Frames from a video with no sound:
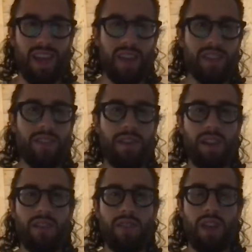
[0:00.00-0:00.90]
this
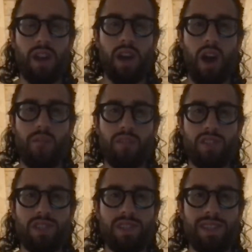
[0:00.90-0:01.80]
effectively
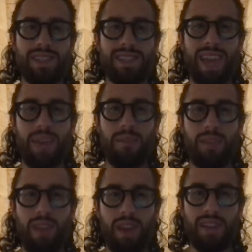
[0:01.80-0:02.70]
accomplishes the same
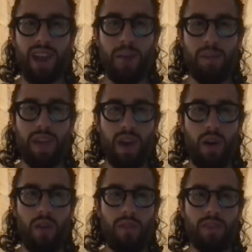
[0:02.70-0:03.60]
thing as opting
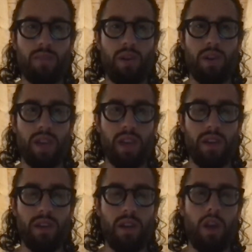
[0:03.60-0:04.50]
out of this
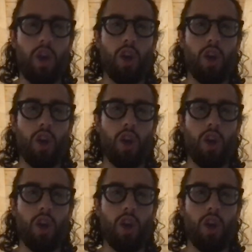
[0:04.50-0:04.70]
particular